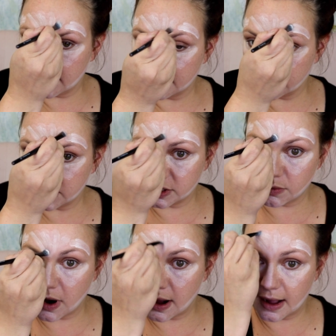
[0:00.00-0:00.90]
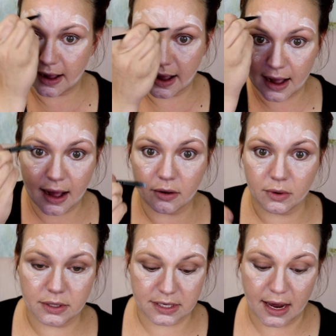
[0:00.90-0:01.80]
which is why I
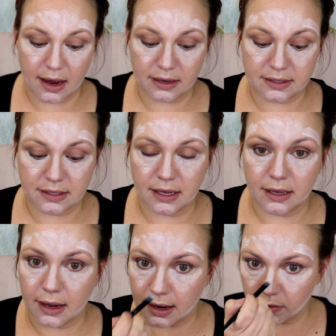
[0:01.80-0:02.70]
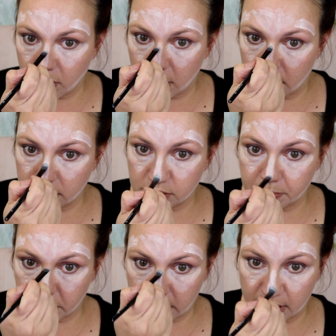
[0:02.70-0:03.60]
want to accent. I want to
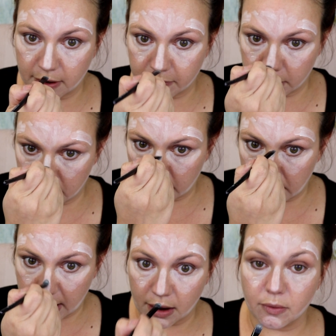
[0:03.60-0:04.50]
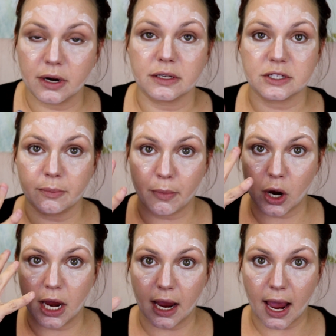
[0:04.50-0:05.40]
put it everywhere I want it to
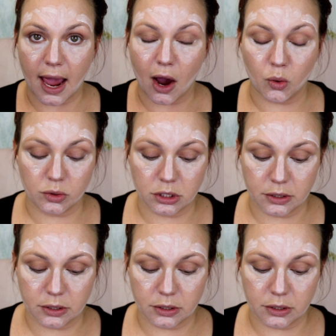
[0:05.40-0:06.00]
bring out.